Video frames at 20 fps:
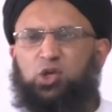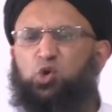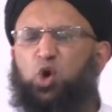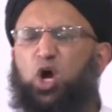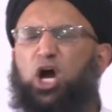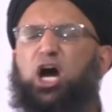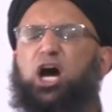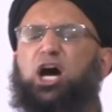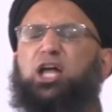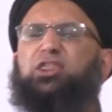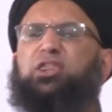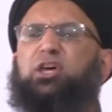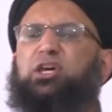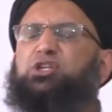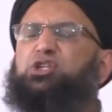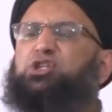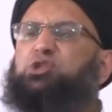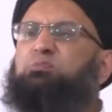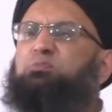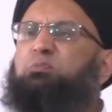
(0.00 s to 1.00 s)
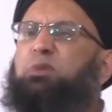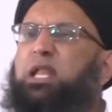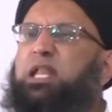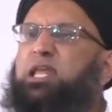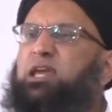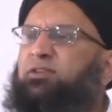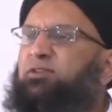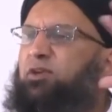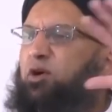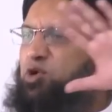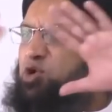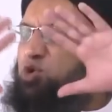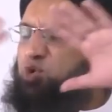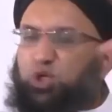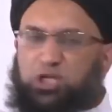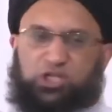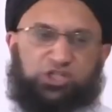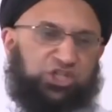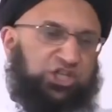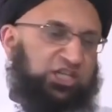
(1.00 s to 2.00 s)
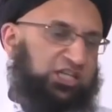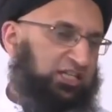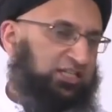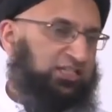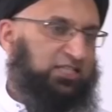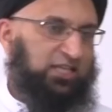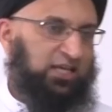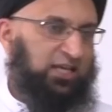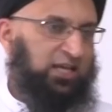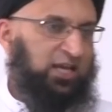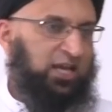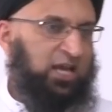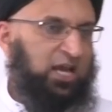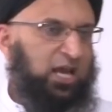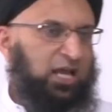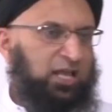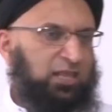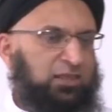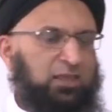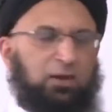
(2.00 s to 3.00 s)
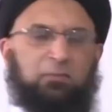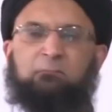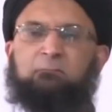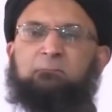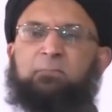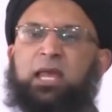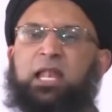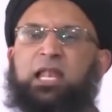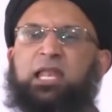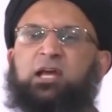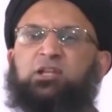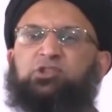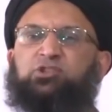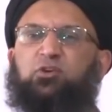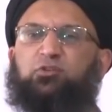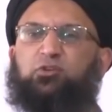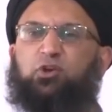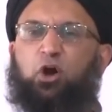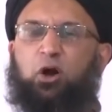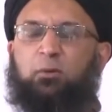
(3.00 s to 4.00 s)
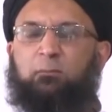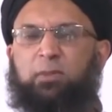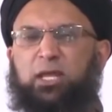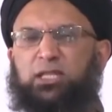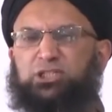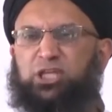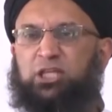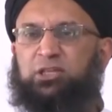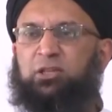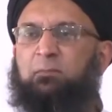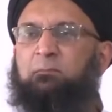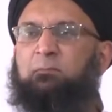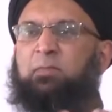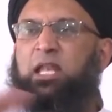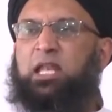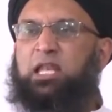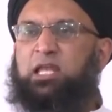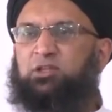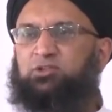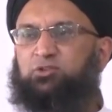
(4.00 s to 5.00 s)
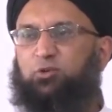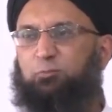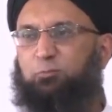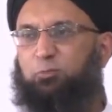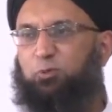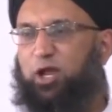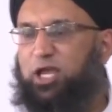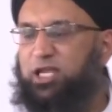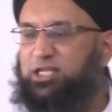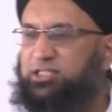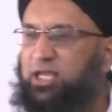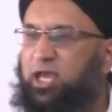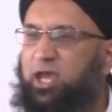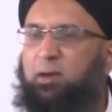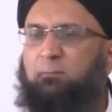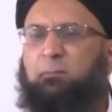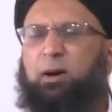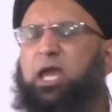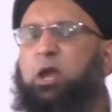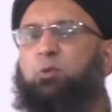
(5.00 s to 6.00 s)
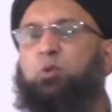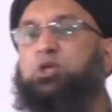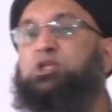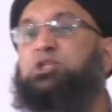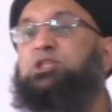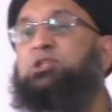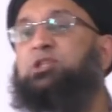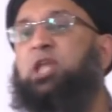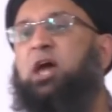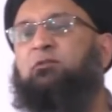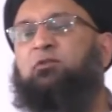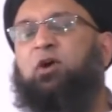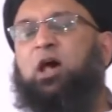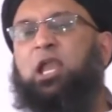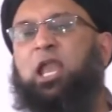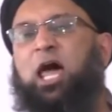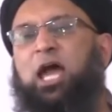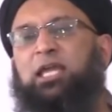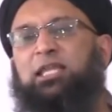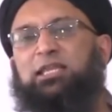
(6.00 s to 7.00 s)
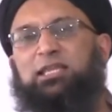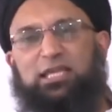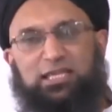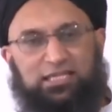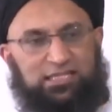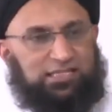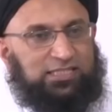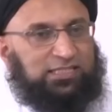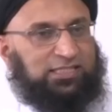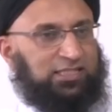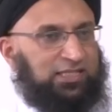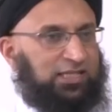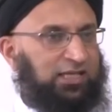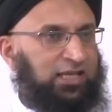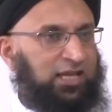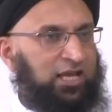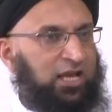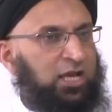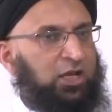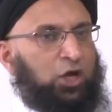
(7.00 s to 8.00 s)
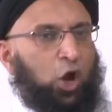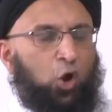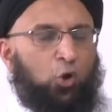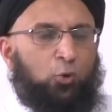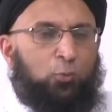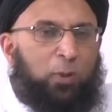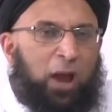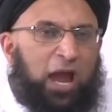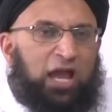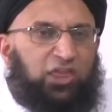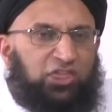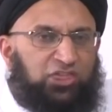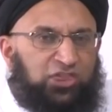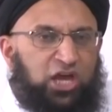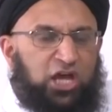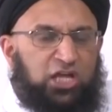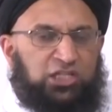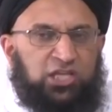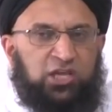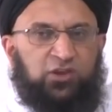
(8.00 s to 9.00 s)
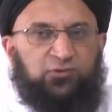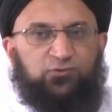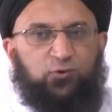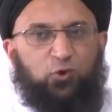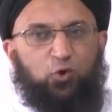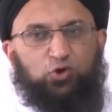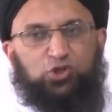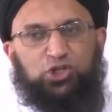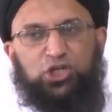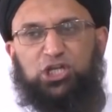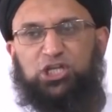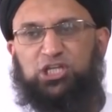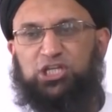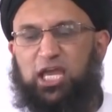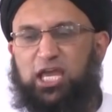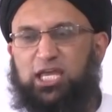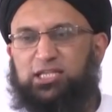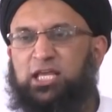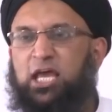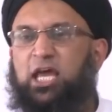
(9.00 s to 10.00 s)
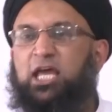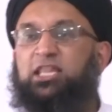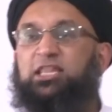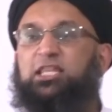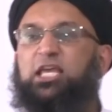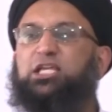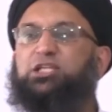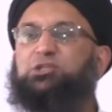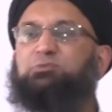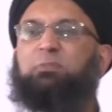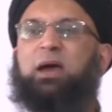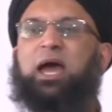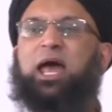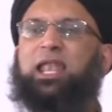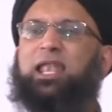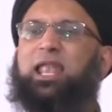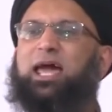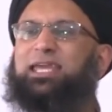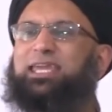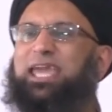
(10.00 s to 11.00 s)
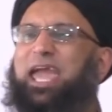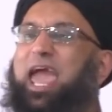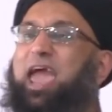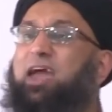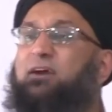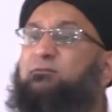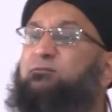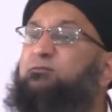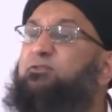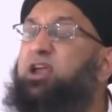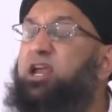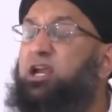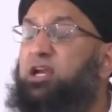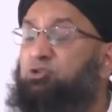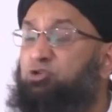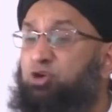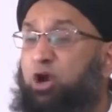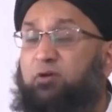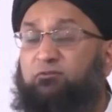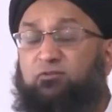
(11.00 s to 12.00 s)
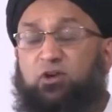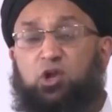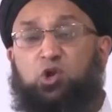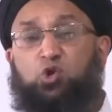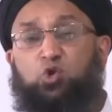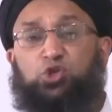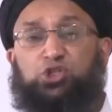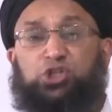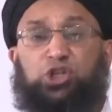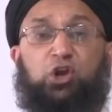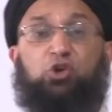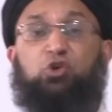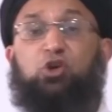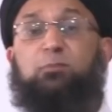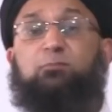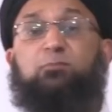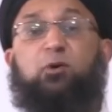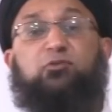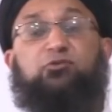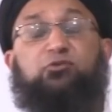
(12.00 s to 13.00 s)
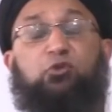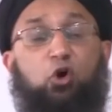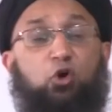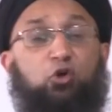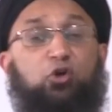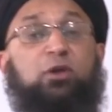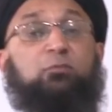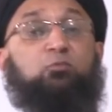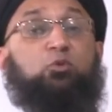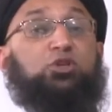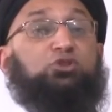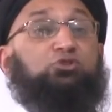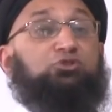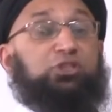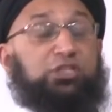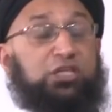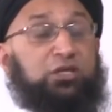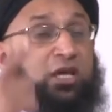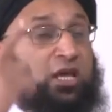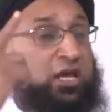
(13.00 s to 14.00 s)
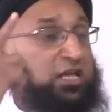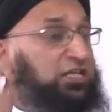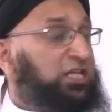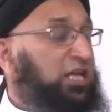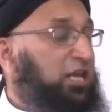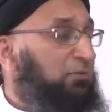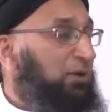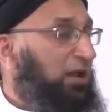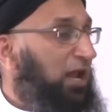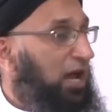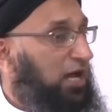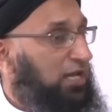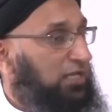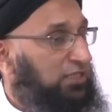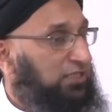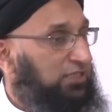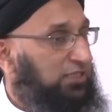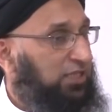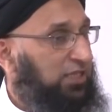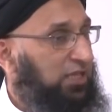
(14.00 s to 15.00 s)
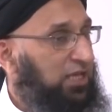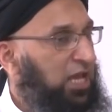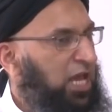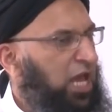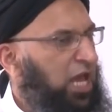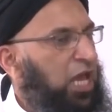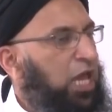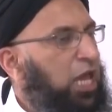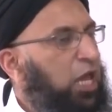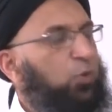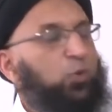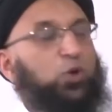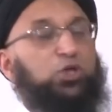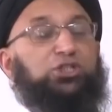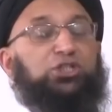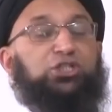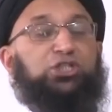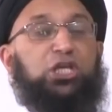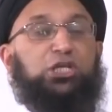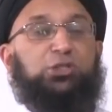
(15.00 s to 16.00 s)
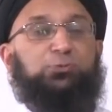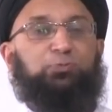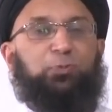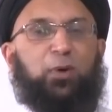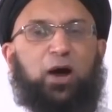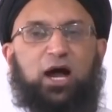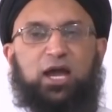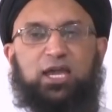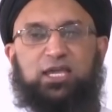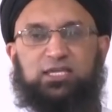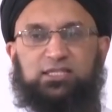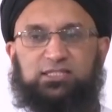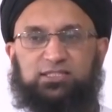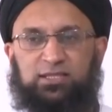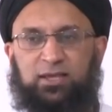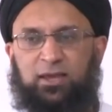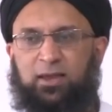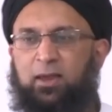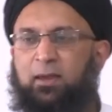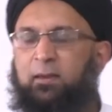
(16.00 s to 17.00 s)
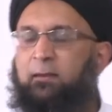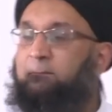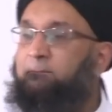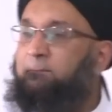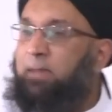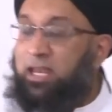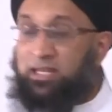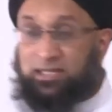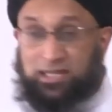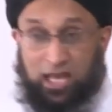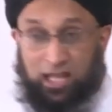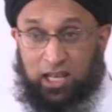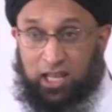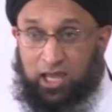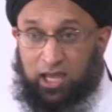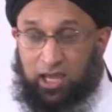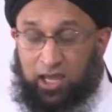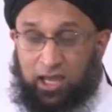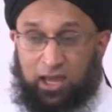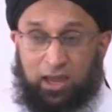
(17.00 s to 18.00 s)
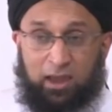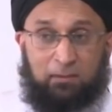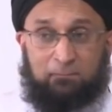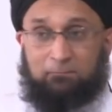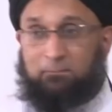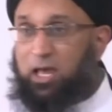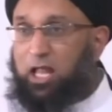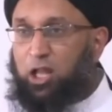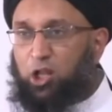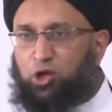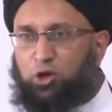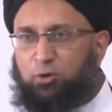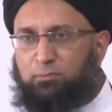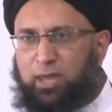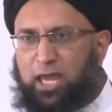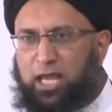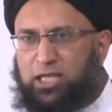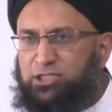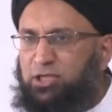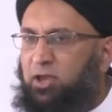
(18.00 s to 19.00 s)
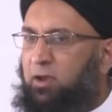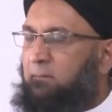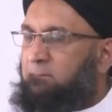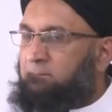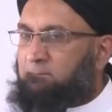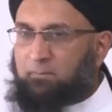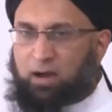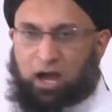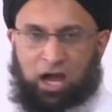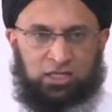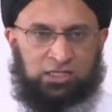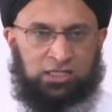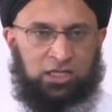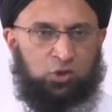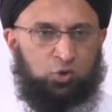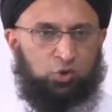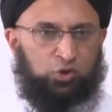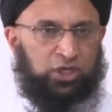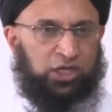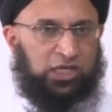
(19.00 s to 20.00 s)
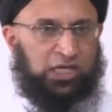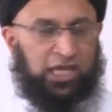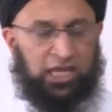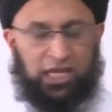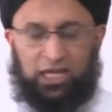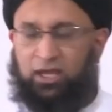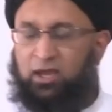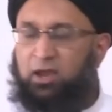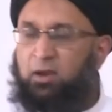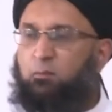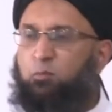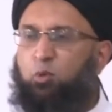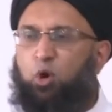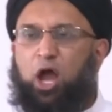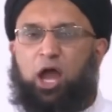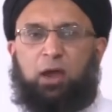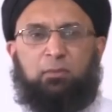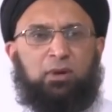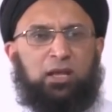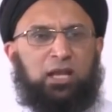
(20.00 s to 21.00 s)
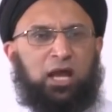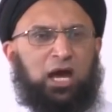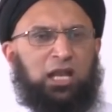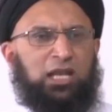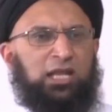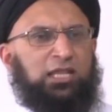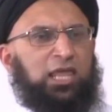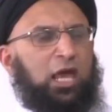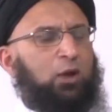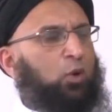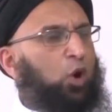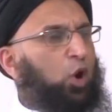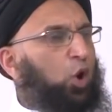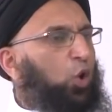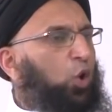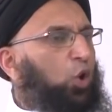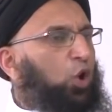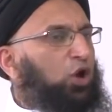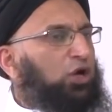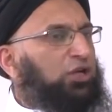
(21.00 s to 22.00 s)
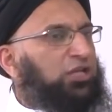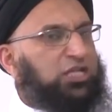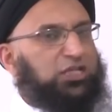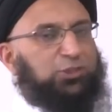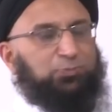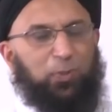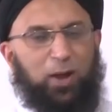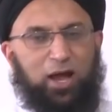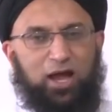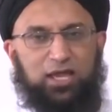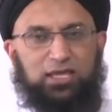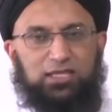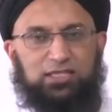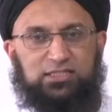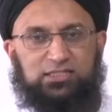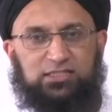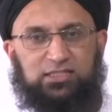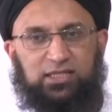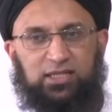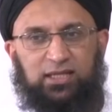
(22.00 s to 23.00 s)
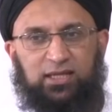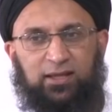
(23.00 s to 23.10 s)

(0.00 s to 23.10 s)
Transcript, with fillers: You heard the millions of eulogies, the millions of comments and the millions of praise. But it was never like this. Go back 30, 40 years, this man, like every revolutionary before him, was de demonized. He was despised. Mandela, Malcolm X, Martin Luther King, Muhammad Ali, they were all despised.